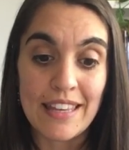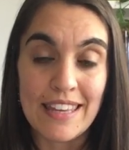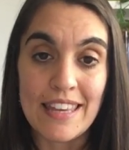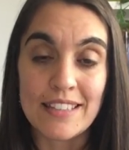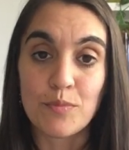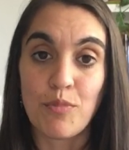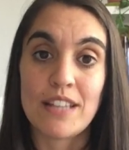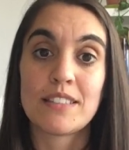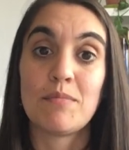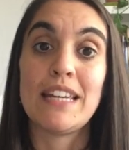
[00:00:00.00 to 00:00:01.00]

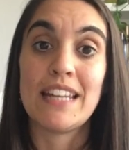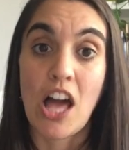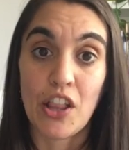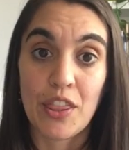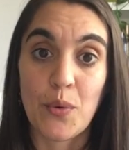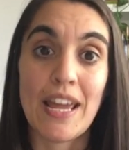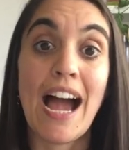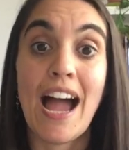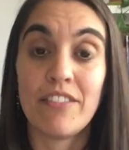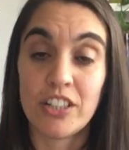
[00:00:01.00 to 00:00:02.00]
express them in a healthy way.
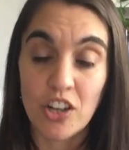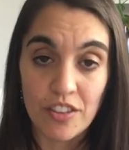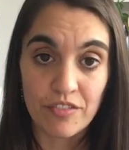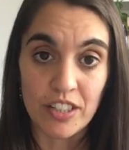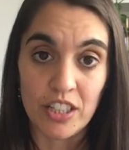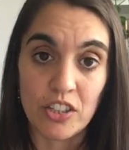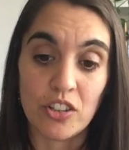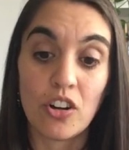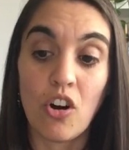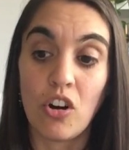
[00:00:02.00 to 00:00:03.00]
I have another
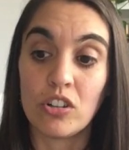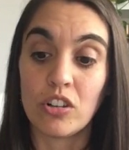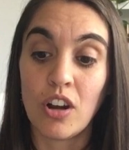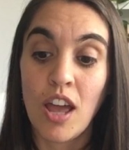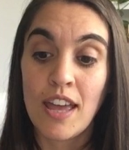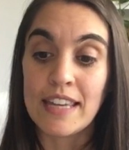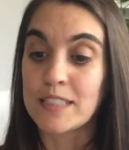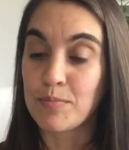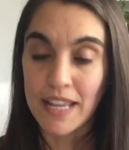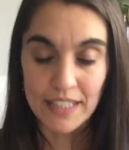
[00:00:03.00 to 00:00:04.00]
video on
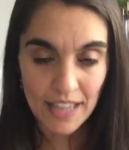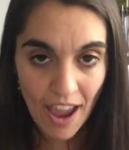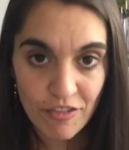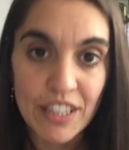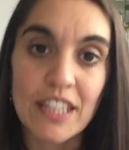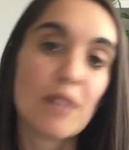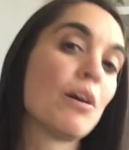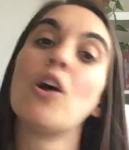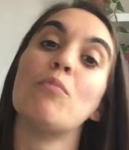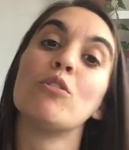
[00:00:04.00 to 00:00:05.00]
explaining everything
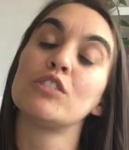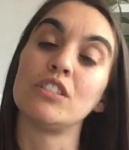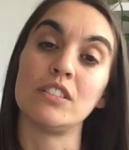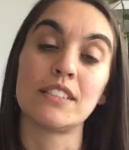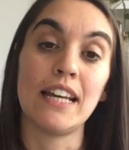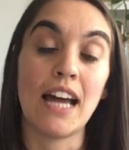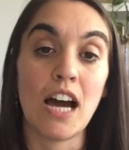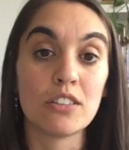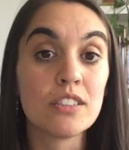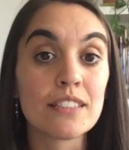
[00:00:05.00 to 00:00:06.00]
about emotions and
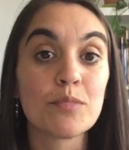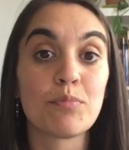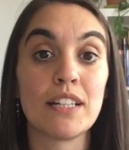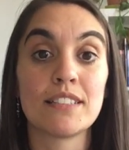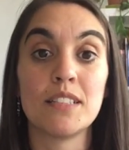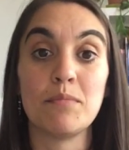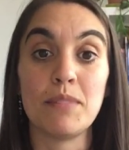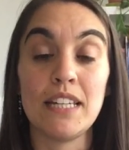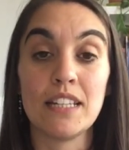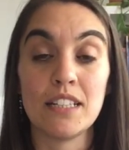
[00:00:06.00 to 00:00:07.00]
how to express them
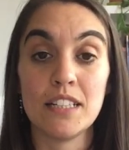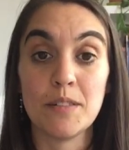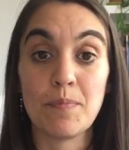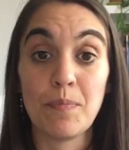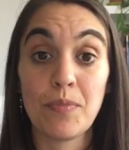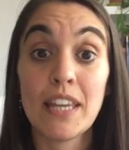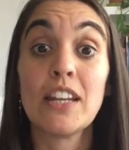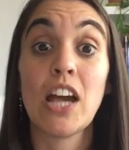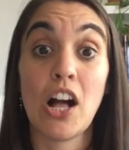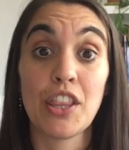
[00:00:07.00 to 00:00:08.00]
in
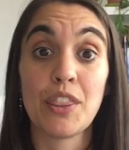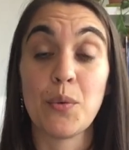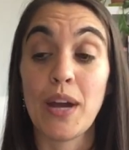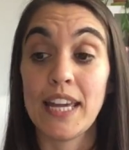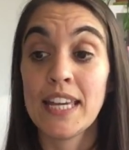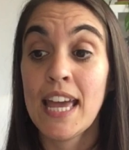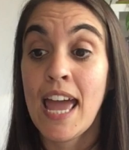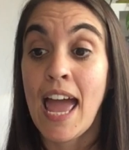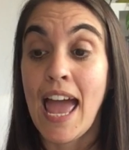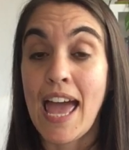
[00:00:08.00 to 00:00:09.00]
a healthy way.
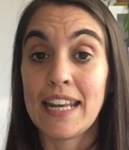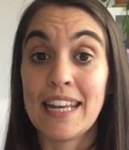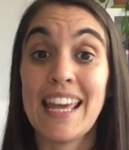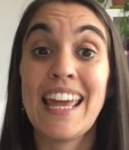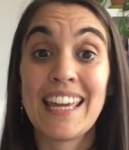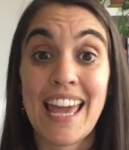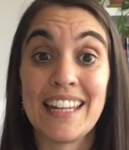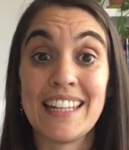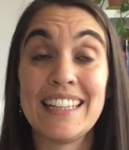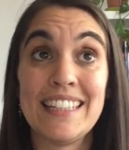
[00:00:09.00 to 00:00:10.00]
And
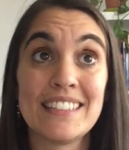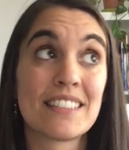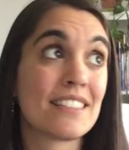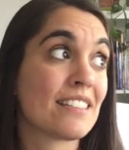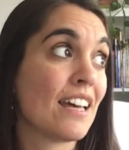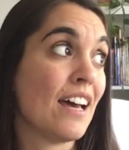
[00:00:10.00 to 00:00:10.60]
again, this